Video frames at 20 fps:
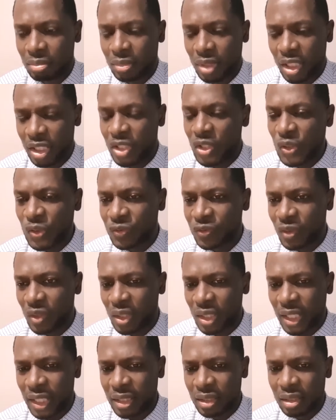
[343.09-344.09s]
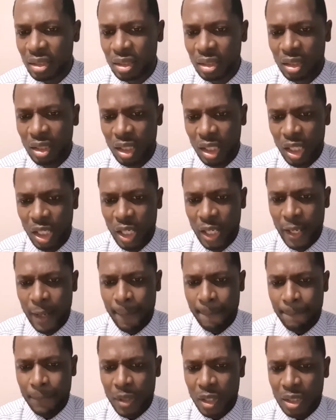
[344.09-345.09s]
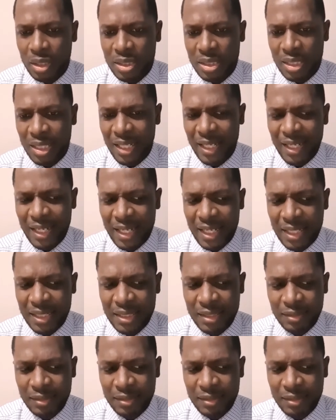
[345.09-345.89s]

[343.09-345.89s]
Newfoundland, but I